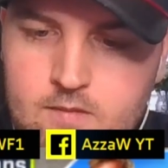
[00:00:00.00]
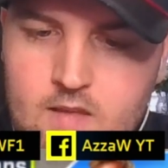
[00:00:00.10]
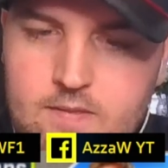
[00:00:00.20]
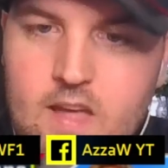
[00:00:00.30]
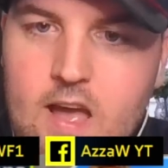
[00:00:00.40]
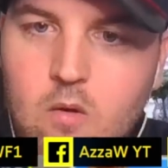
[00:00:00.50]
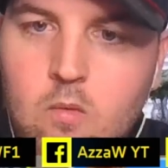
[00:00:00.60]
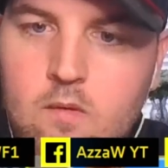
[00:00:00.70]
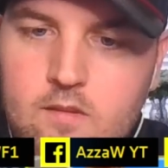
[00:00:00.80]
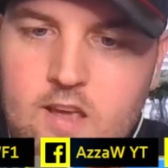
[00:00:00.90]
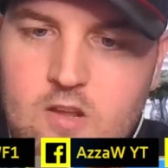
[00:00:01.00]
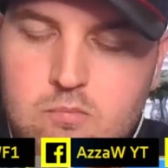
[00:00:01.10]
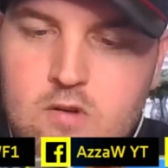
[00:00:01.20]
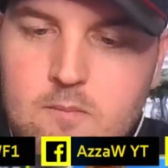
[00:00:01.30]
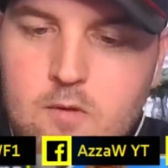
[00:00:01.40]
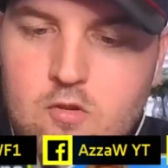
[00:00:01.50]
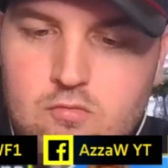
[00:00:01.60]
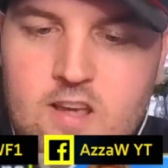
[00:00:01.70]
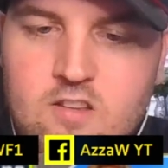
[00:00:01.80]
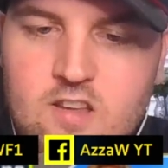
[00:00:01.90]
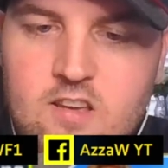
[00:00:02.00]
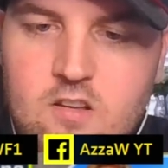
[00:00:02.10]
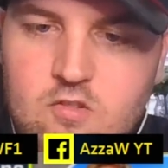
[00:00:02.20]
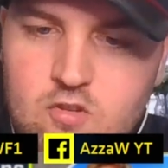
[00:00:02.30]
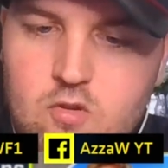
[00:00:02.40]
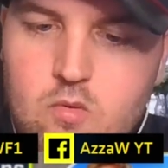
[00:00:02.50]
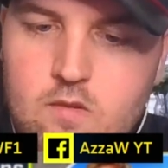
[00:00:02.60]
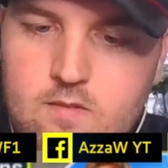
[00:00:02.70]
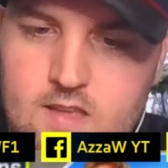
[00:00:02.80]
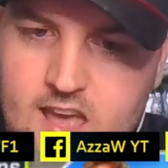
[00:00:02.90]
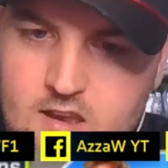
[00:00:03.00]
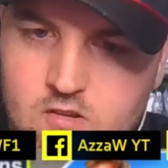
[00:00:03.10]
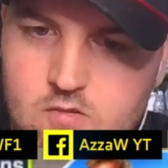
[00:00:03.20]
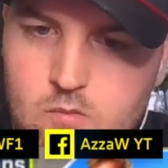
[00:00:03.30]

And now it's pretty much racing to the end.